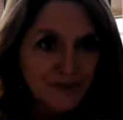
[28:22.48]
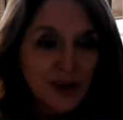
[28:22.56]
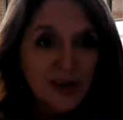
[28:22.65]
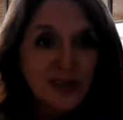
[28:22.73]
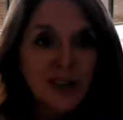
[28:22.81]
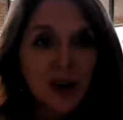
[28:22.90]

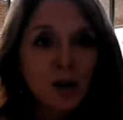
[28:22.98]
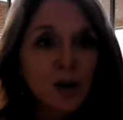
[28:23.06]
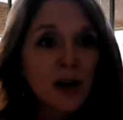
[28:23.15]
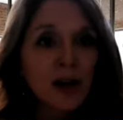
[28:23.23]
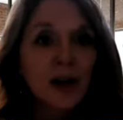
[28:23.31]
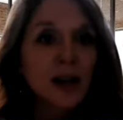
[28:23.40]
So
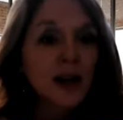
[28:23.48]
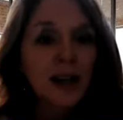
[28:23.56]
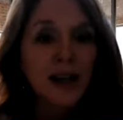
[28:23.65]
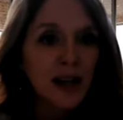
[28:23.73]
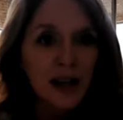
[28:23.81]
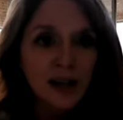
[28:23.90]

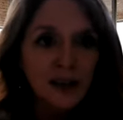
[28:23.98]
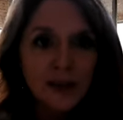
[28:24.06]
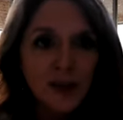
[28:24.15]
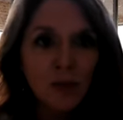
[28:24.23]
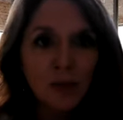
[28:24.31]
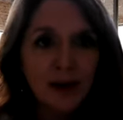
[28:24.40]

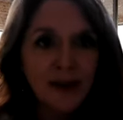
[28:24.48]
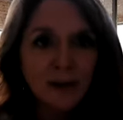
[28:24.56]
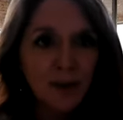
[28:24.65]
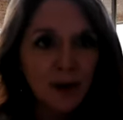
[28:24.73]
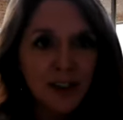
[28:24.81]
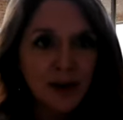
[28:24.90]
don't make them
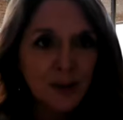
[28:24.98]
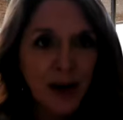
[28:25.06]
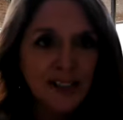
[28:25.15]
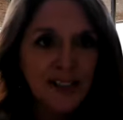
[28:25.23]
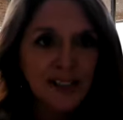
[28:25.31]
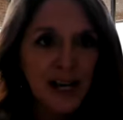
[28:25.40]
put a
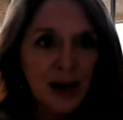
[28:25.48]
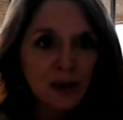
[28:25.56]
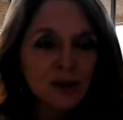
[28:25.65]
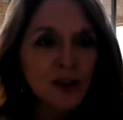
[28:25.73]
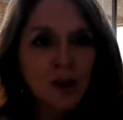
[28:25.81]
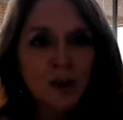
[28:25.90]
deposit
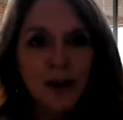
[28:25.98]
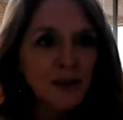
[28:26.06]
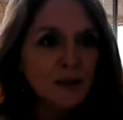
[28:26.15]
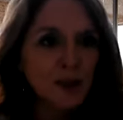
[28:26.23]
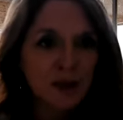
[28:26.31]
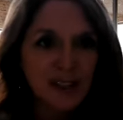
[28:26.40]
down. Don't make
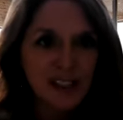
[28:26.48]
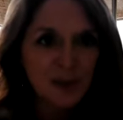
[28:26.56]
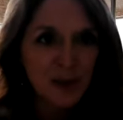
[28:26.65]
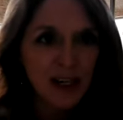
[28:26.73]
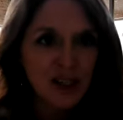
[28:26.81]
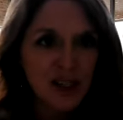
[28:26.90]
them do
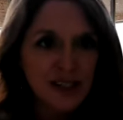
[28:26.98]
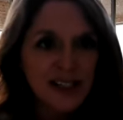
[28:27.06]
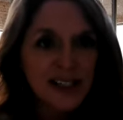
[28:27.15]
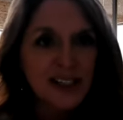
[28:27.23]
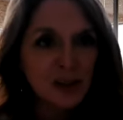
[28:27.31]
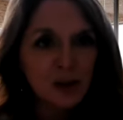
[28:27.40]
inspections
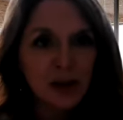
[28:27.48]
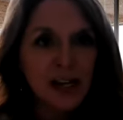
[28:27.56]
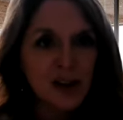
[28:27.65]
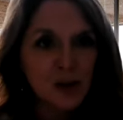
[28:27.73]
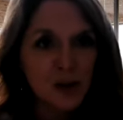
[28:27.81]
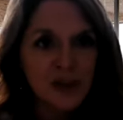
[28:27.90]
until you get
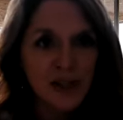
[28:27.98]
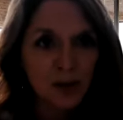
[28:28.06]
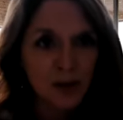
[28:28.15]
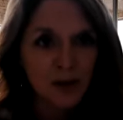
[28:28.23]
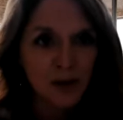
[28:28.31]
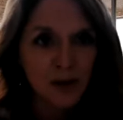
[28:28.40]
short sale
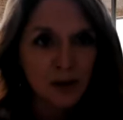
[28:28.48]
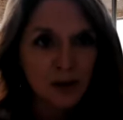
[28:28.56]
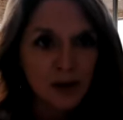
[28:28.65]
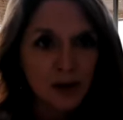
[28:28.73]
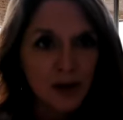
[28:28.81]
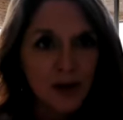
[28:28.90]
approval,
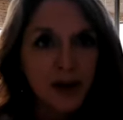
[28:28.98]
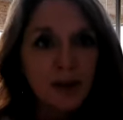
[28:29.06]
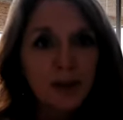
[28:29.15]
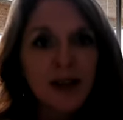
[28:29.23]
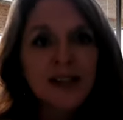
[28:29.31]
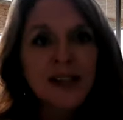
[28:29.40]

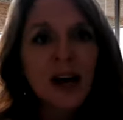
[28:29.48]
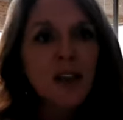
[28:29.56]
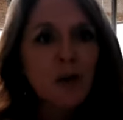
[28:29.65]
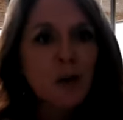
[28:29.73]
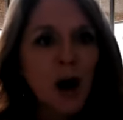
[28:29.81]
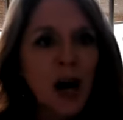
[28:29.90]
because
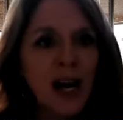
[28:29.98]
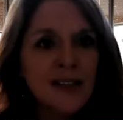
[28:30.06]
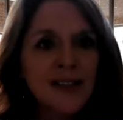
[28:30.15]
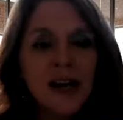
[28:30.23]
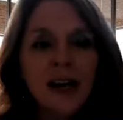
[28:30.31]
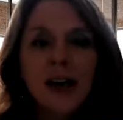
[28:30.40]
otherwise
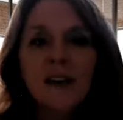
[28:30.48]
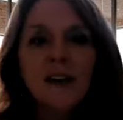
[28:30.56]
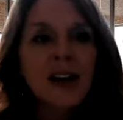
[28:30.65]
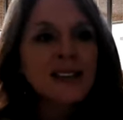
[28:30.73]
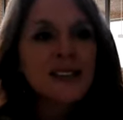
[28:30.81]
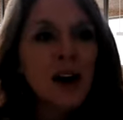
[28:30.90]

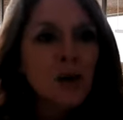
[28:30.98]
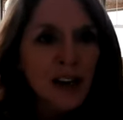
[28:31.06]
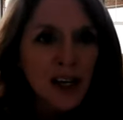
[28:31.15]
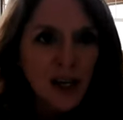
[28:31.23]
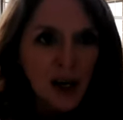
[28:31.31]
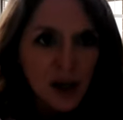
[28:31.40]
it's not really
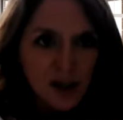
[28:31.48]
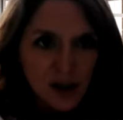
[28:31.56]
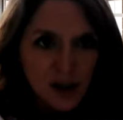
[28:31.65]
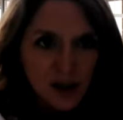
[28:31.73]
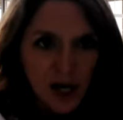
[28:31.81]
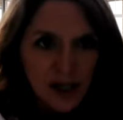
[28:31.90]
a
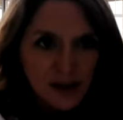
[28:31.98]
contract.